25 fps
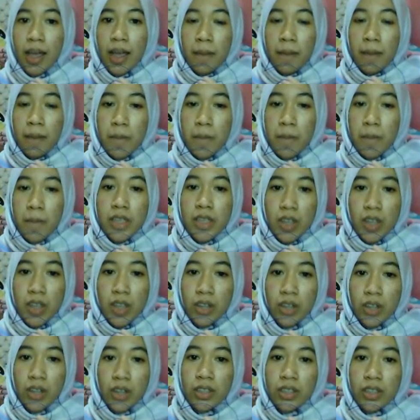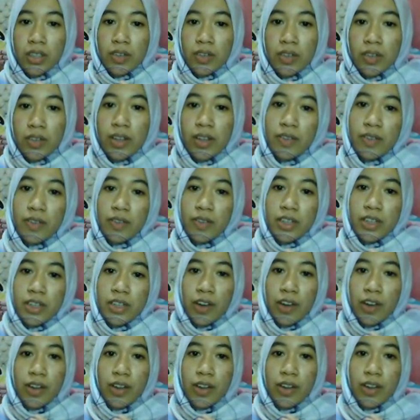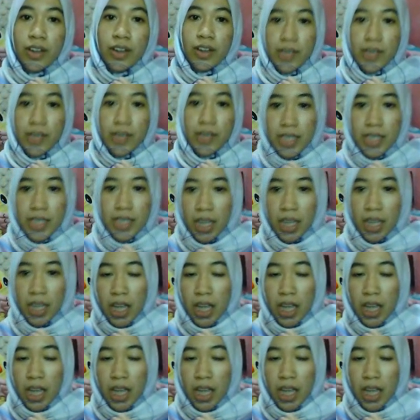based on the relevant characteristics.